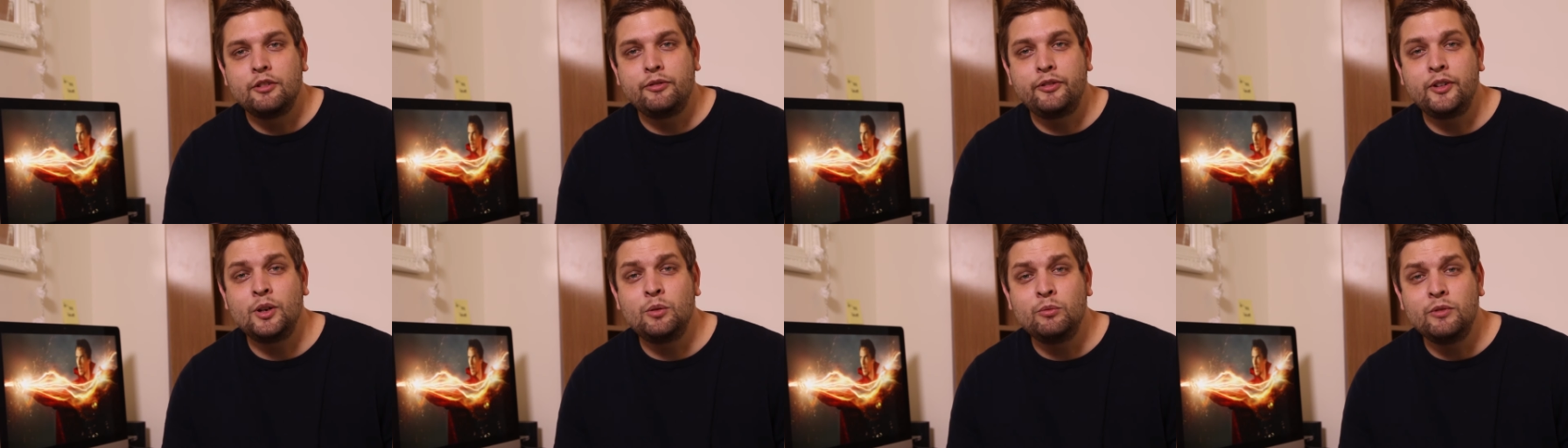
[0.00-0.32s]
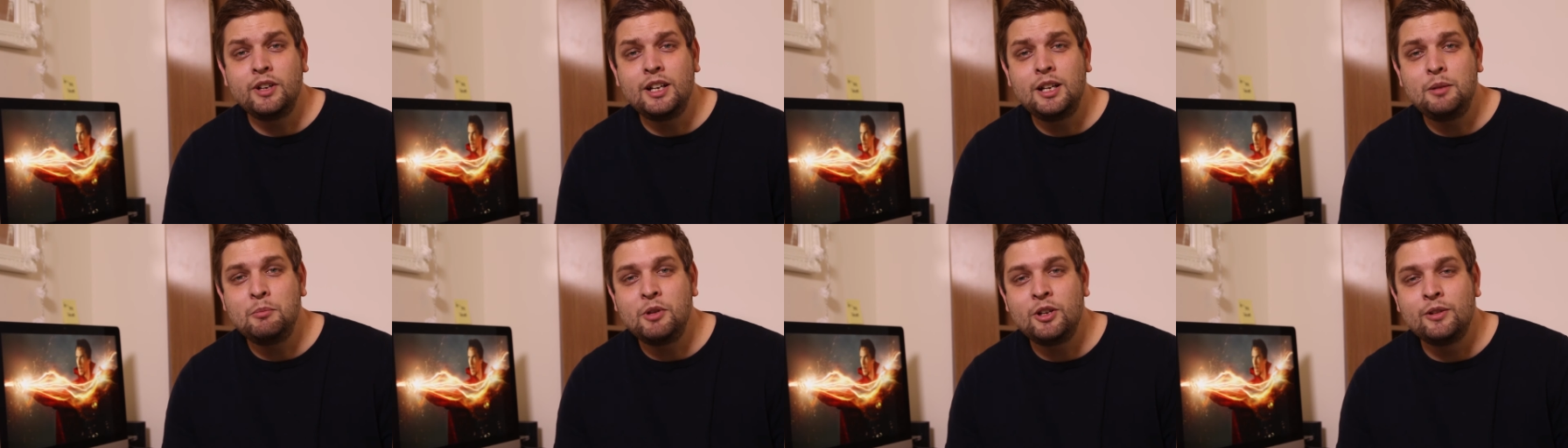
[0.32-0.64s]
The film
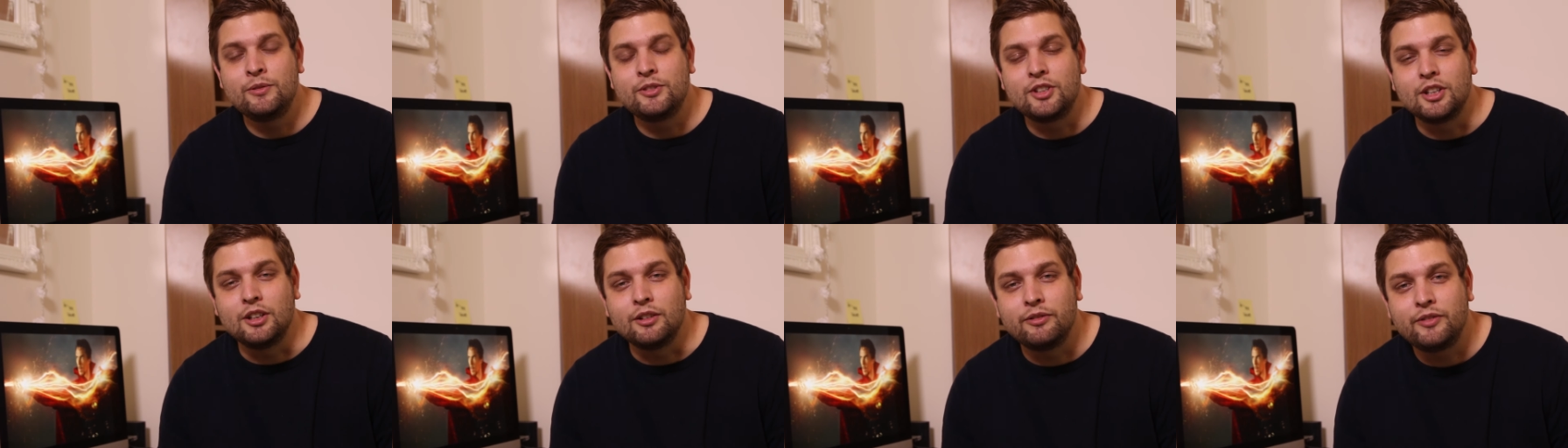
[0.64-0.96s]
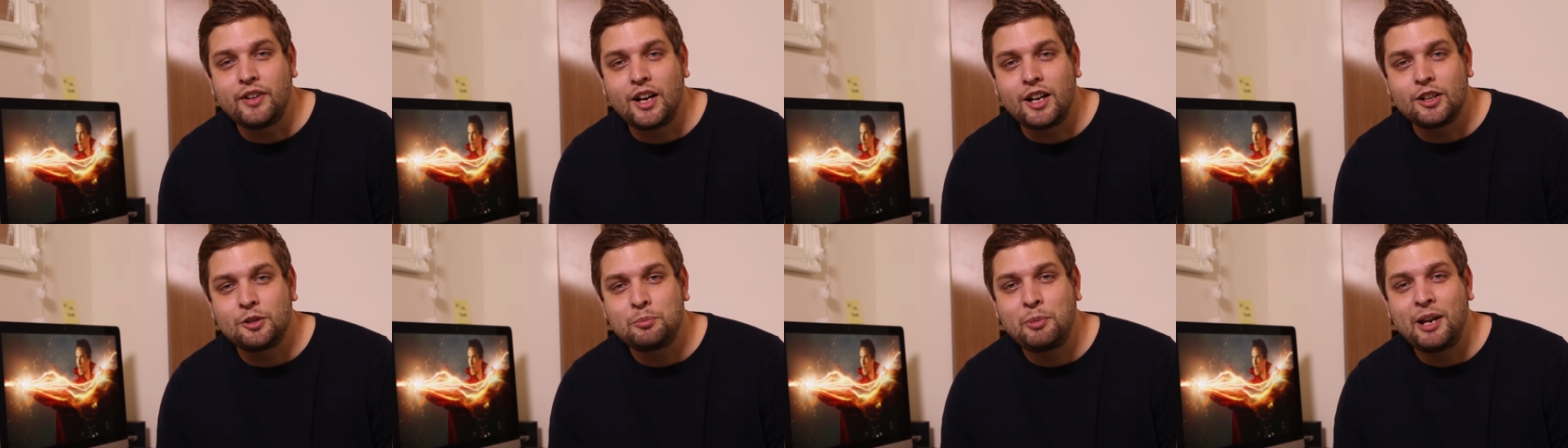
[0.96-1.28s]
really moves at a
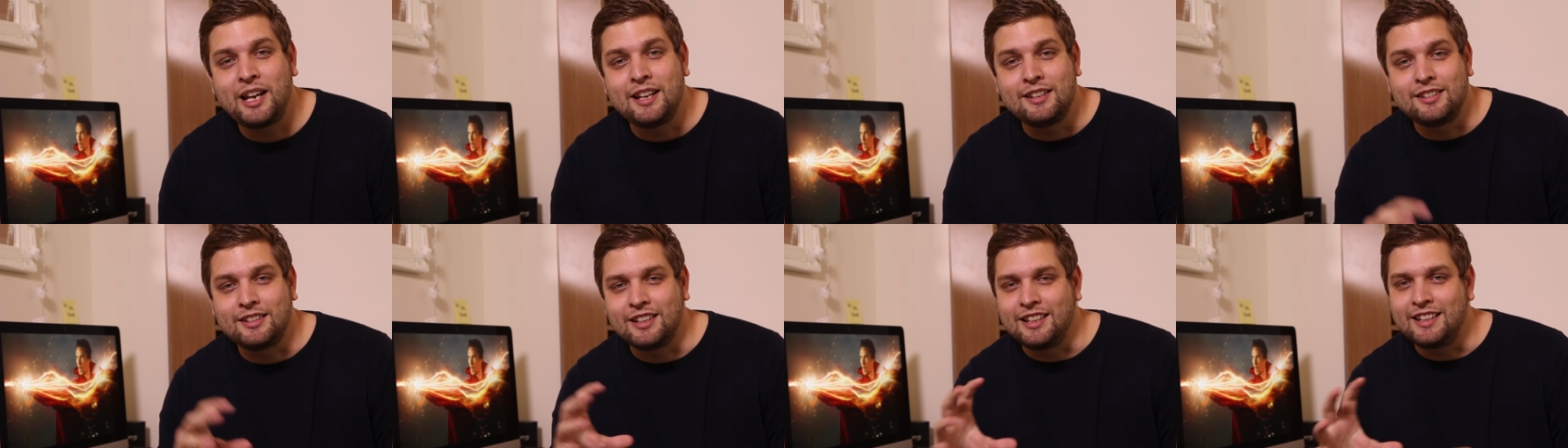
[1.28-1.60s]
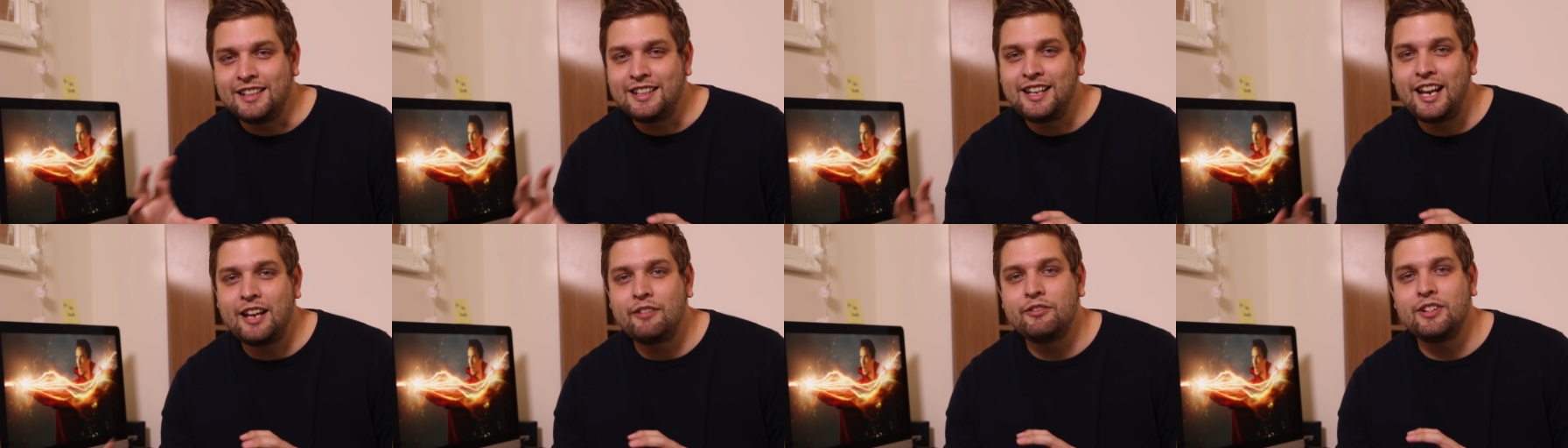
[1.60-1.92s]
fast pace and
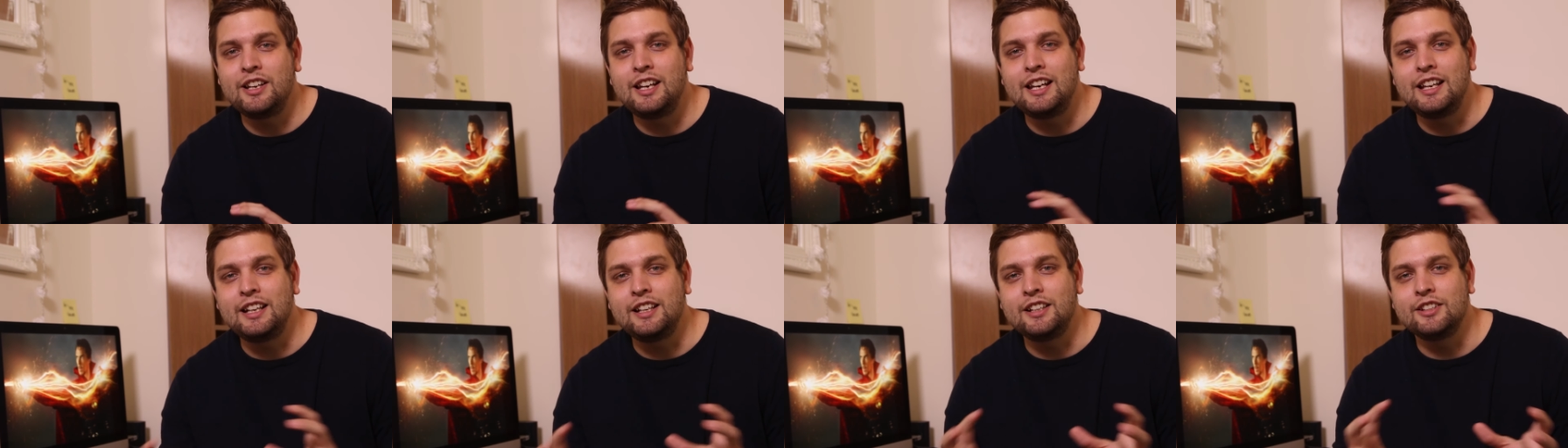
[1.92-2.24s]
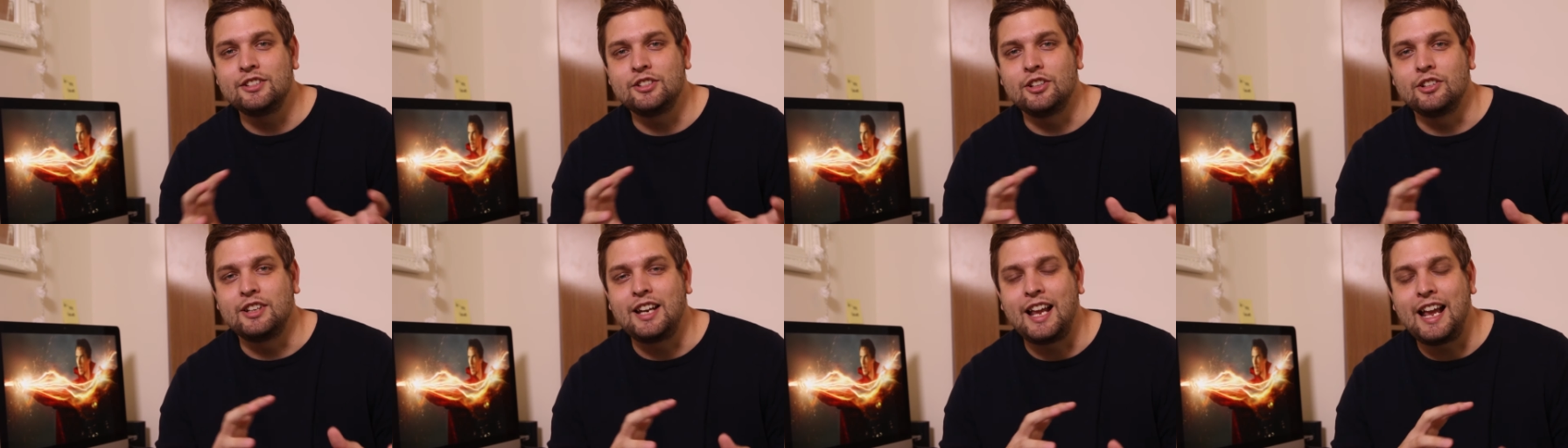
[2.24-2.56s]
it never
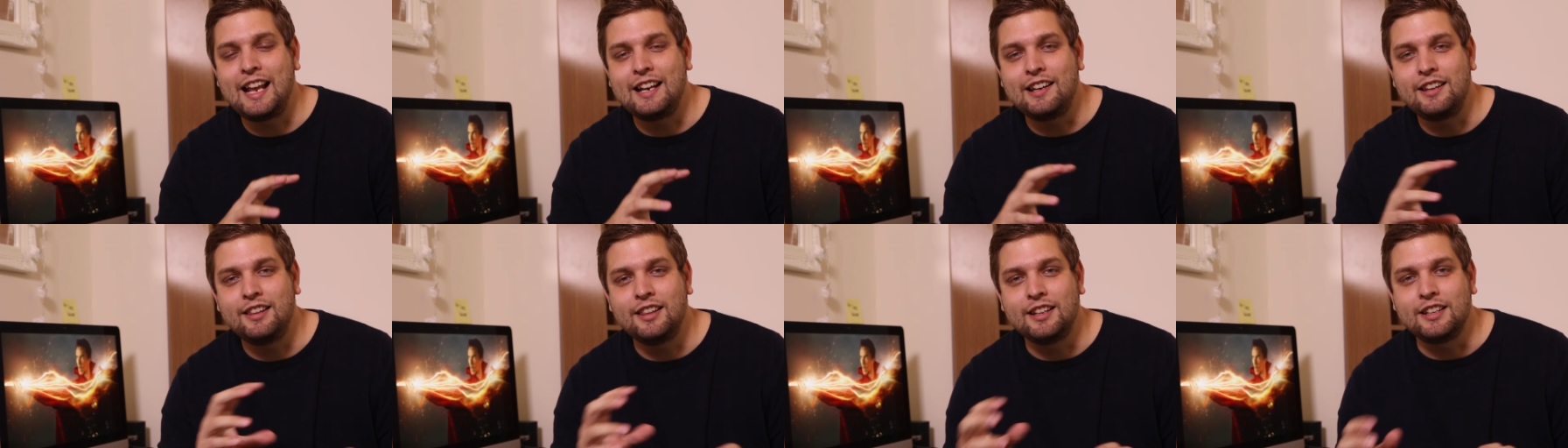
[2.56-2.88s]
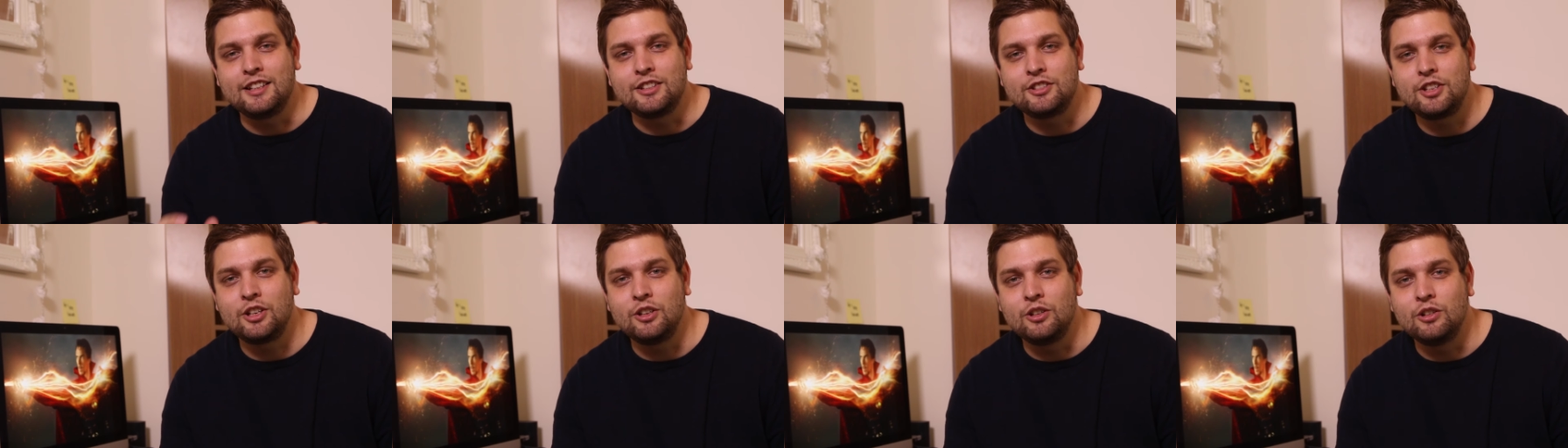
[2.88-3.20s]
lingers on
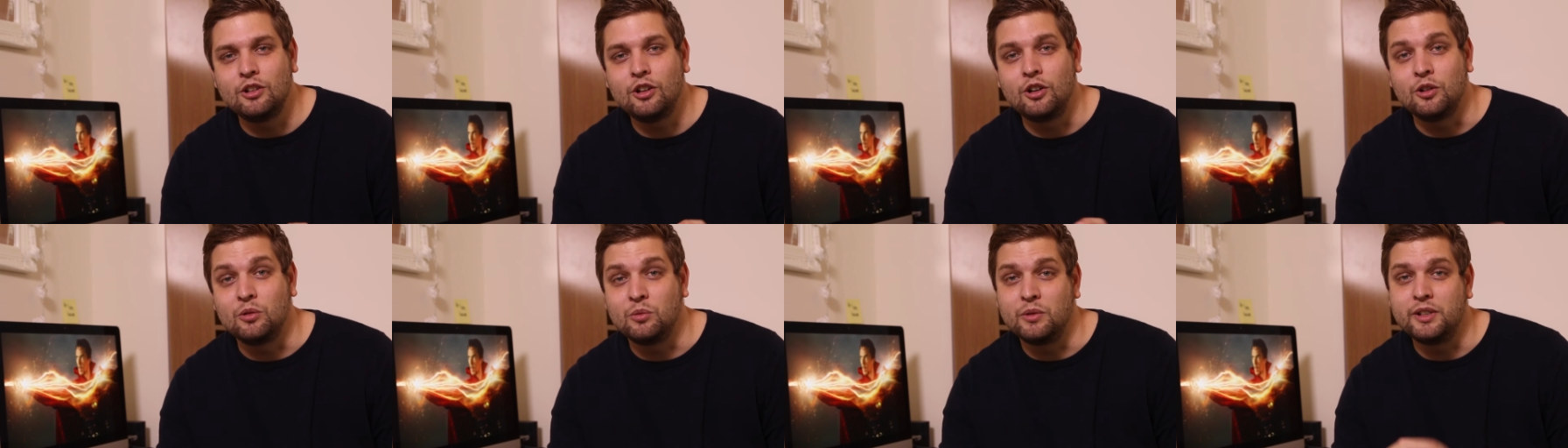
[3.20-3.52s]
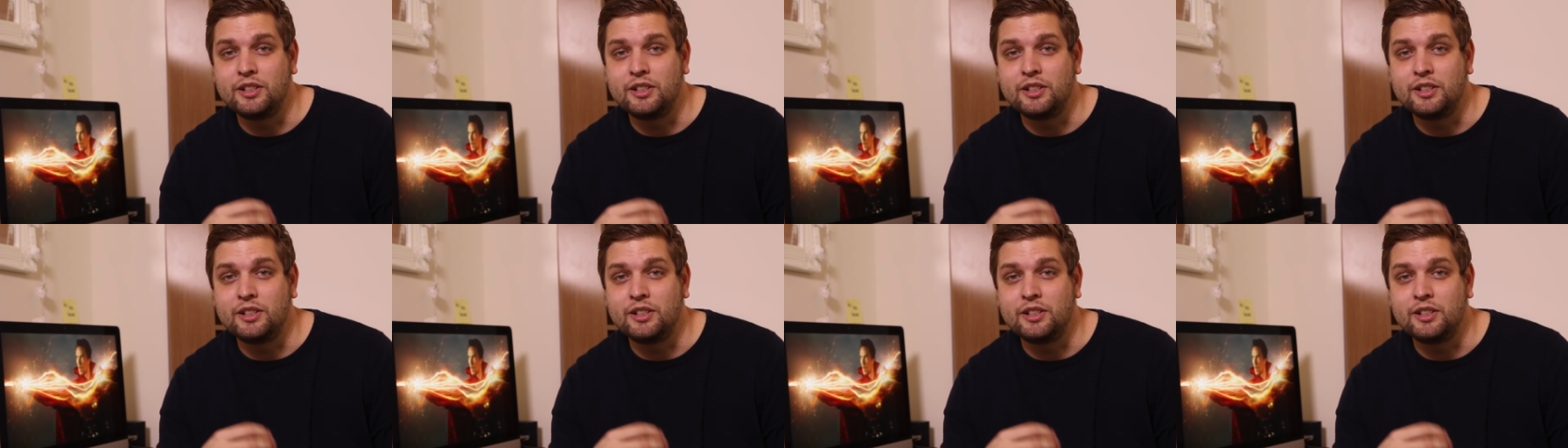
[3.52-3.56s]
anything too long,